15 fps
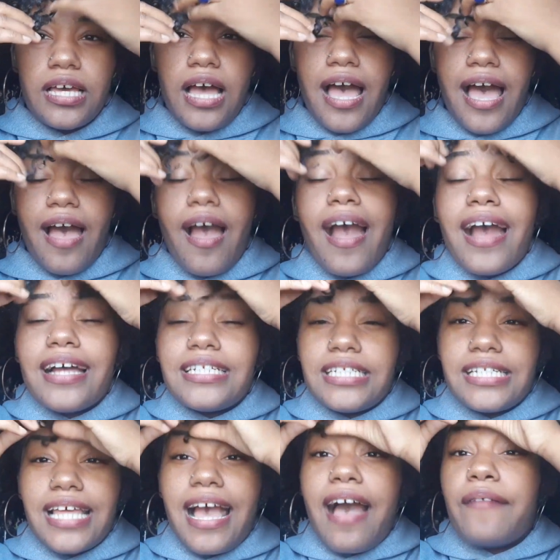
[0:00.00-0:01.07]
I should
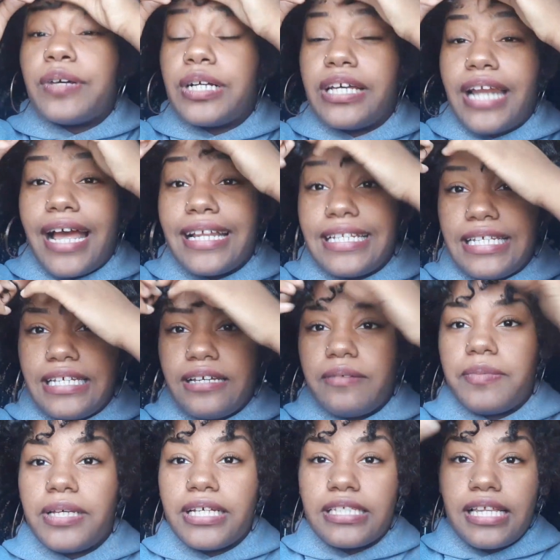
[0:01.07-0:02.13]
say I have a good idea
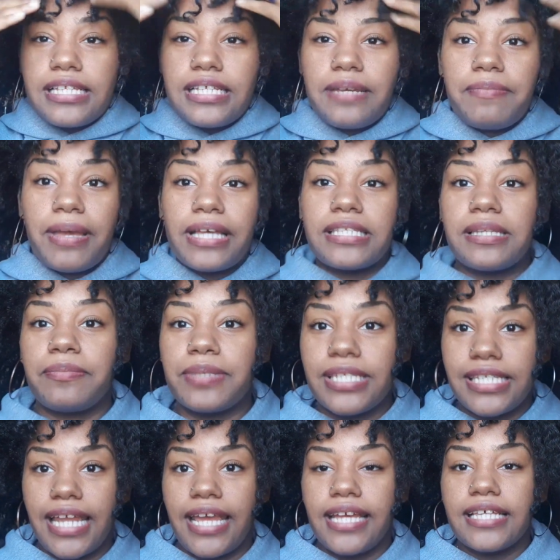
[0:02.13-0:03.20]
because I did make some
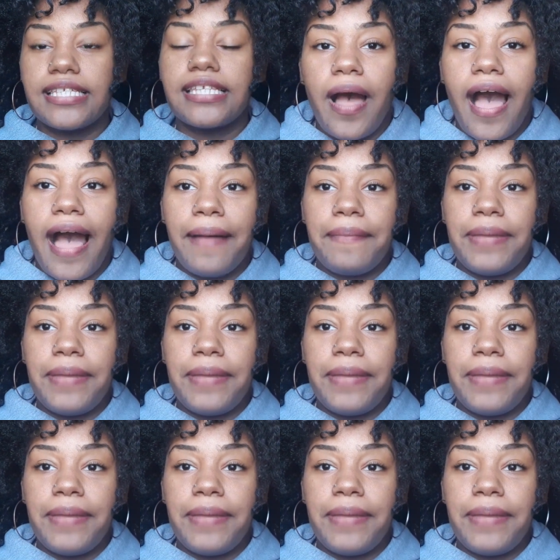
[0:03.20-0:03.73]
mistakes. I